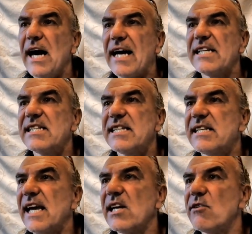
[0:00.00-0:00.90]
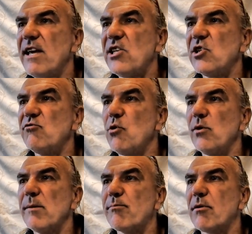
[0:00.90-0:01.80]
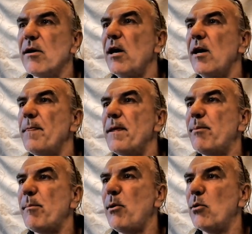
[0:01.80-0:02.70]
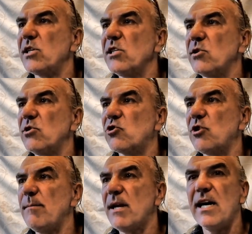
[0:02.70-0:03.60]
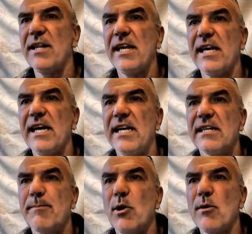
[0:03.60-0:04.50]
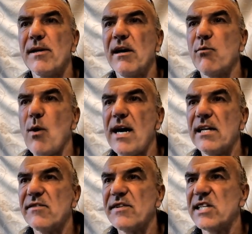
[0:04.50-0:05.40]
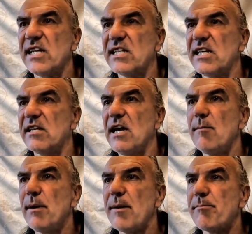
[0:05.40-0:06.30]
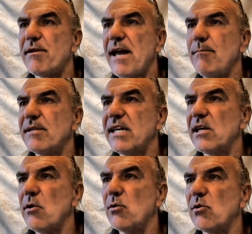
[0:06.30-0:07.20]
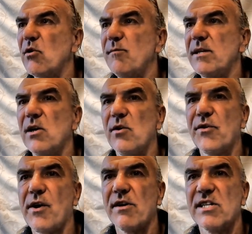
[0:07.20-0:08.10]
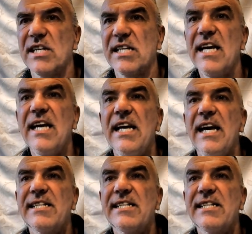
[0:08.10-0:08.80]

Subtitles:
and declaration ruling purporting to streamline the deployment of wireless facilities by preempting local government authorities.